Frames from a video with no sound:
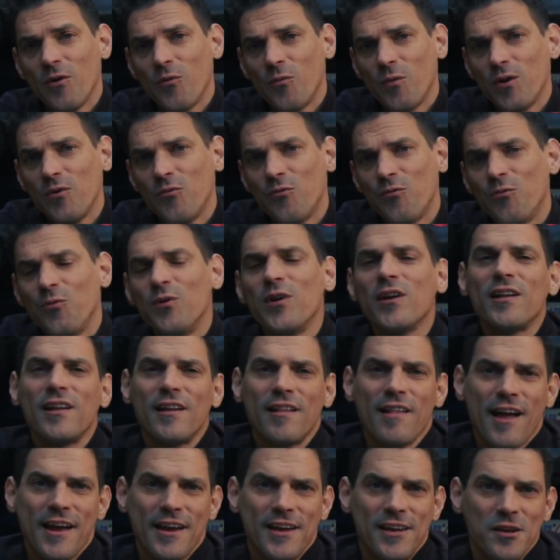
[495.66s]
We'd really
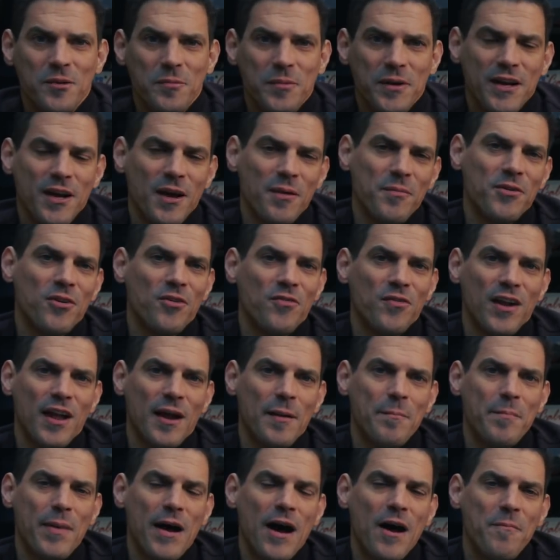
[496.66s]
like you to become an
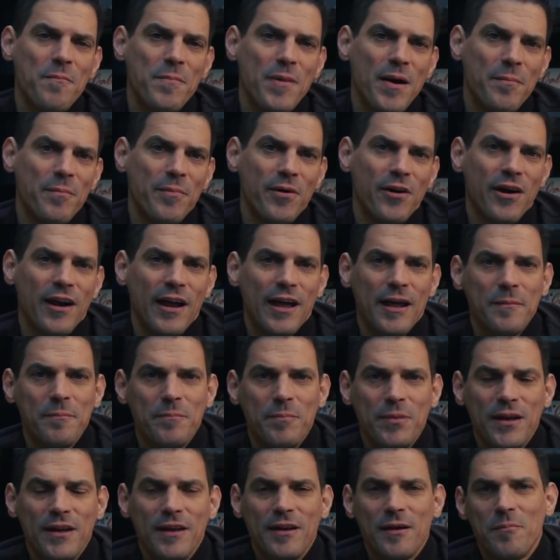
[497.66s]
Overland Bound member
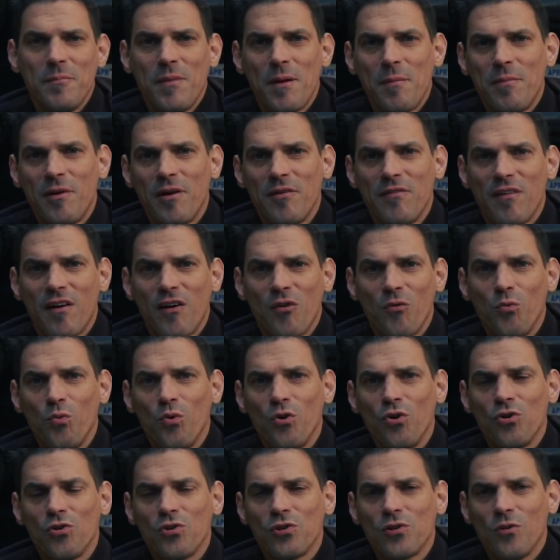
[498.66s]
and be a member of our
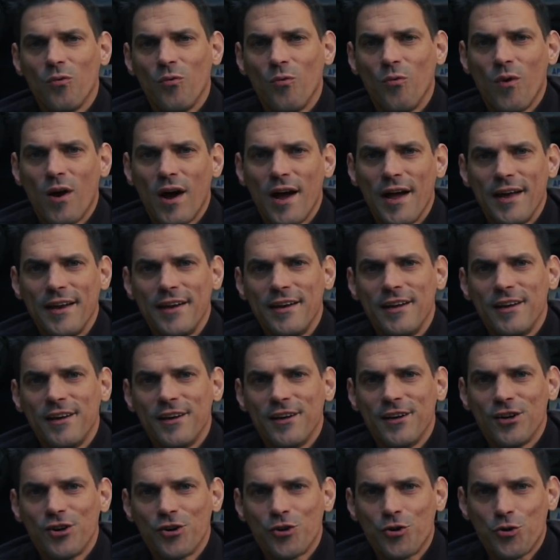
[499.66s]
worldwide
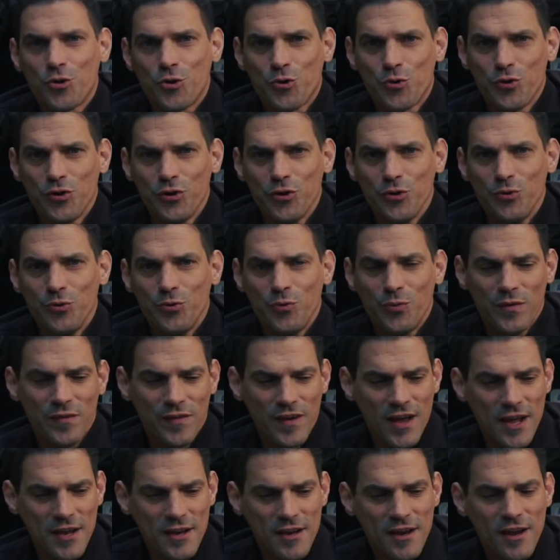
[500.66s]
crew. We've
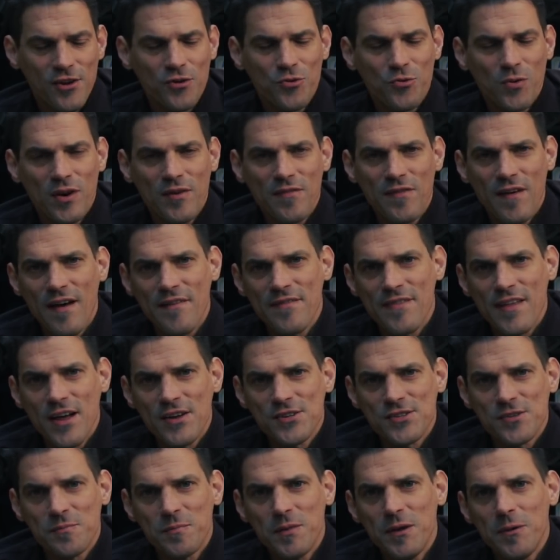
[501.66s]
got
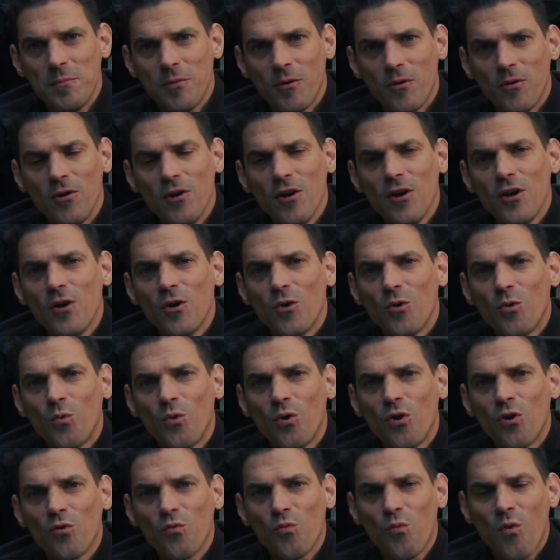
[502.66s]
25,000 people
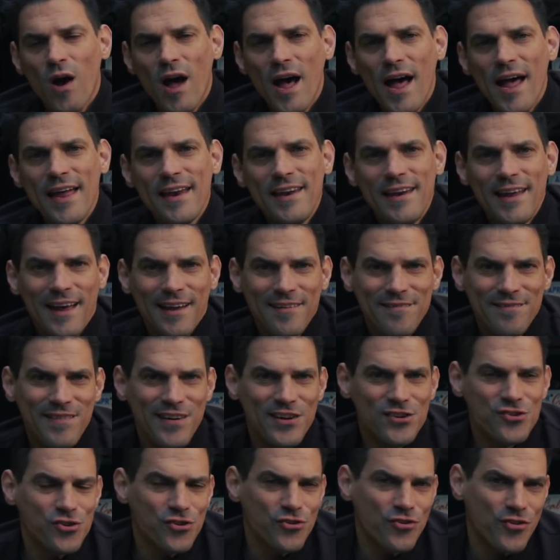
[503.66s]
worldwide,
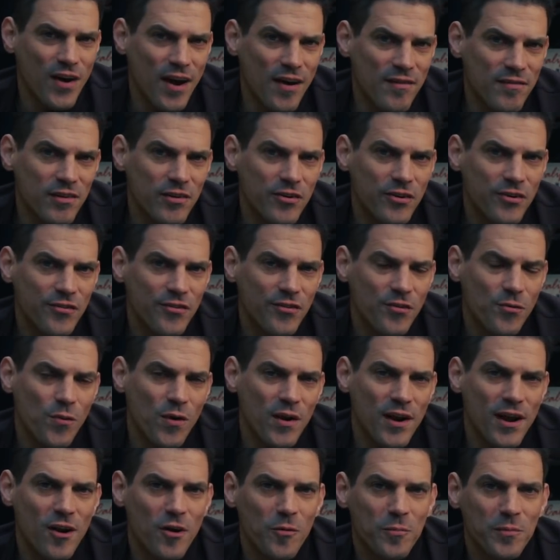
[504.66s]
adventure travelers that
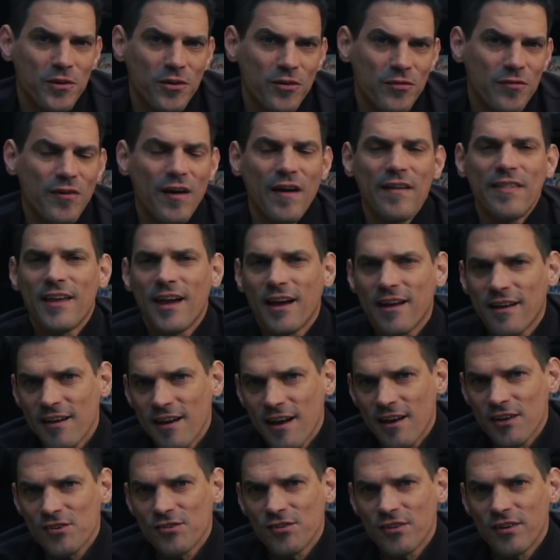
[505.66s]
want to help you find that
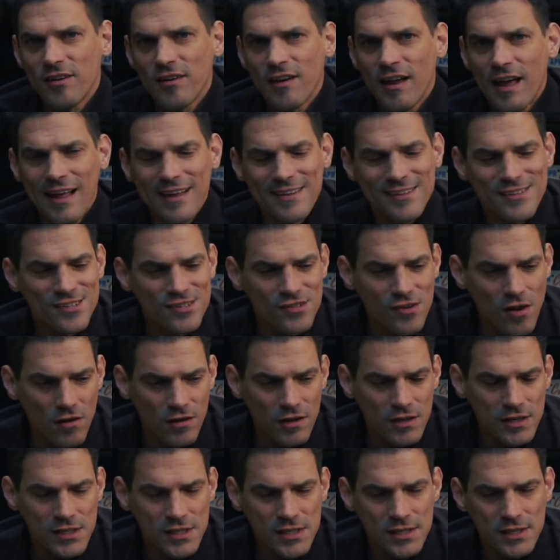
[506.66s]
connection and
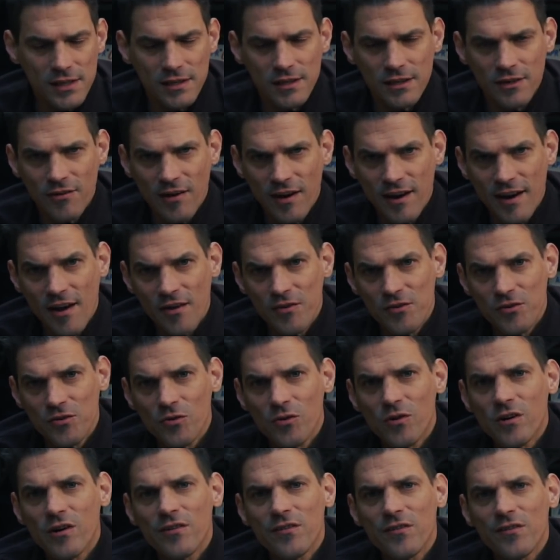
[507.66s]
solace in the great
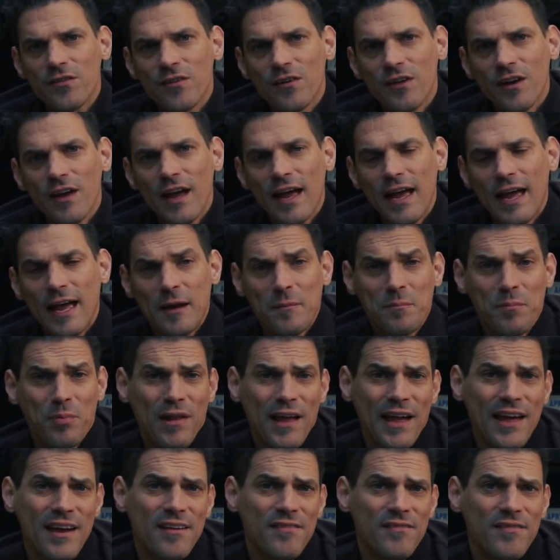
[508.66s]
outdoors and
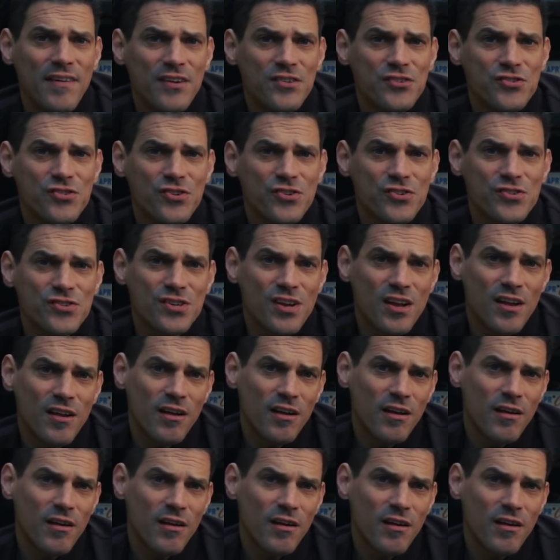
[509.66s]
plan adventures,